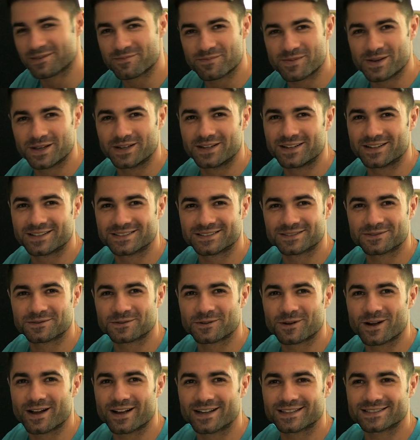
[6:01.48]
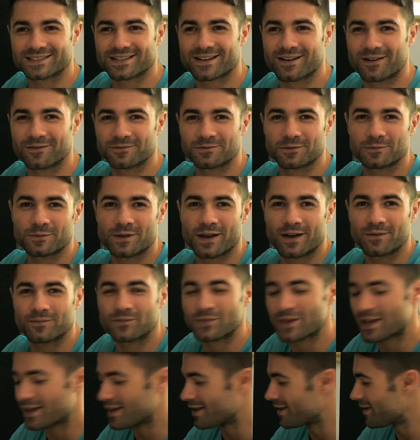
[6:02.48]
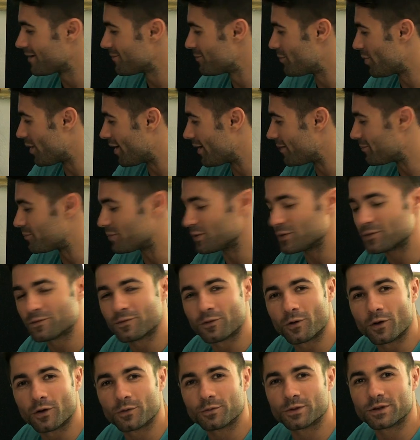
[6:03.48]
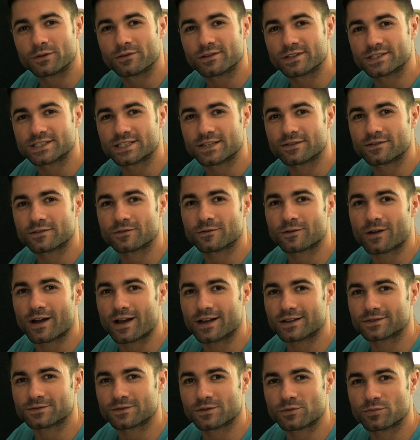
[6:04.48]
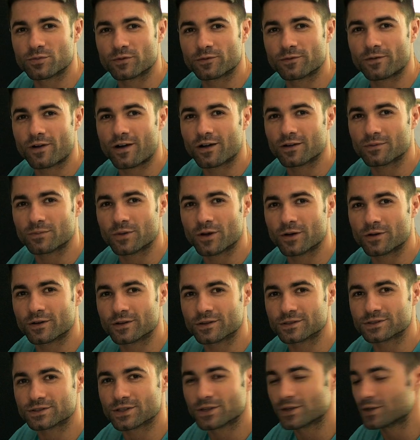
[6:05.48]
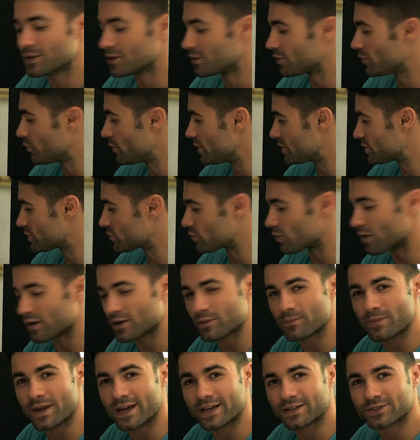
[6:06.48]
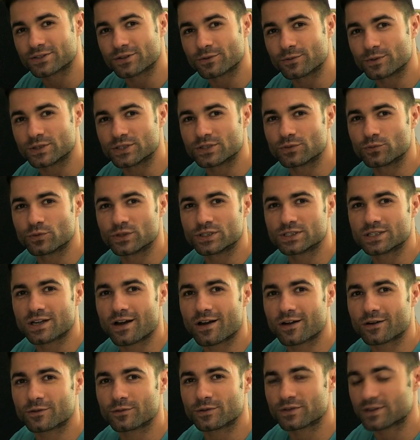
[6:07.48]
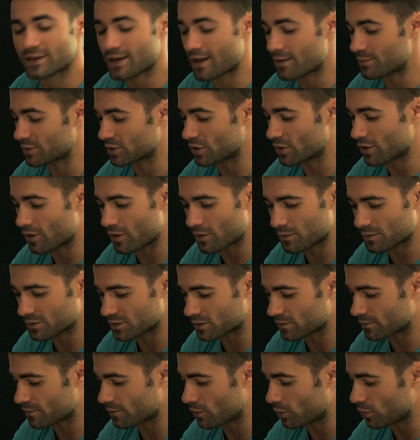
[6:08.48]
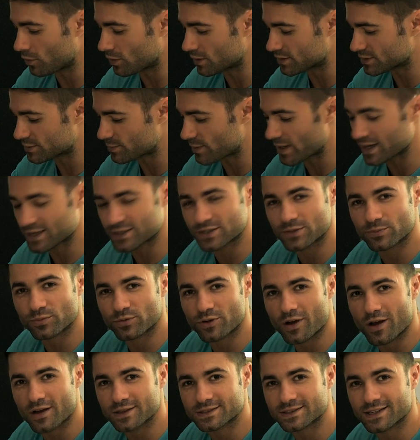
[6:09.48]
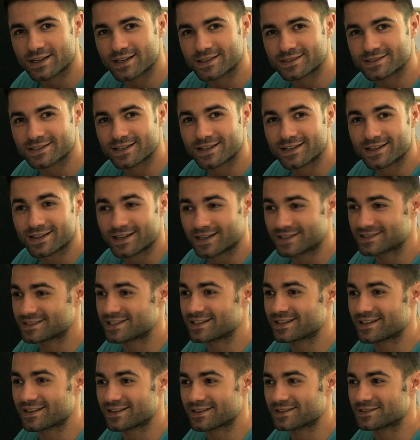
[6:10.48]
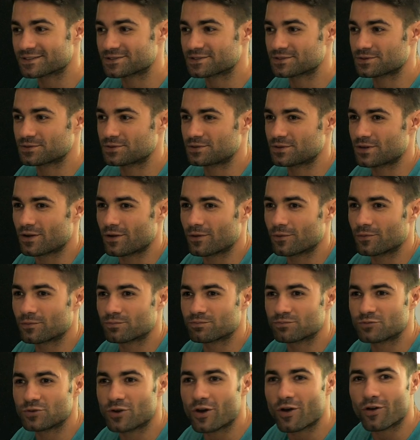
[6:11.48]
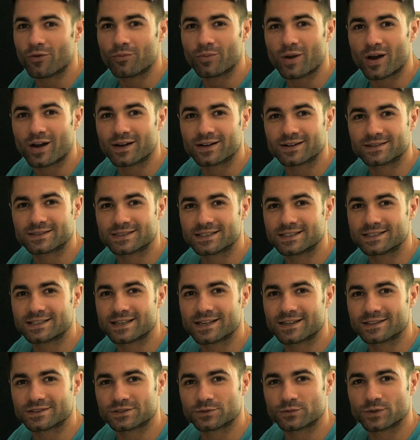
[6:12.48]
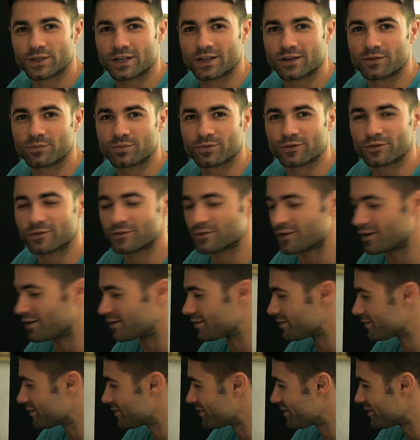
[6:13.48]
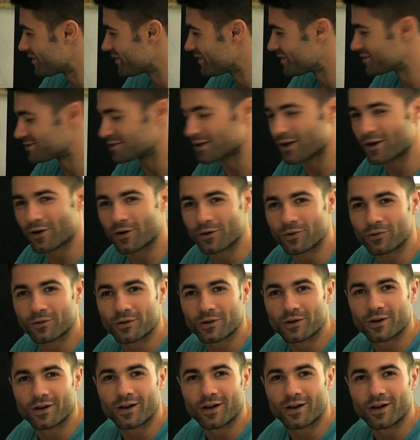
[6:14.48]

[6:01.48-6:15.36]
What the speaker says: and millions of cranks come from them. But before we receive the cranks from Buffon Motors, we just want to make sure we talk with them and go over the full inspection process and see that there's, you know, no minor details that we can improve on. So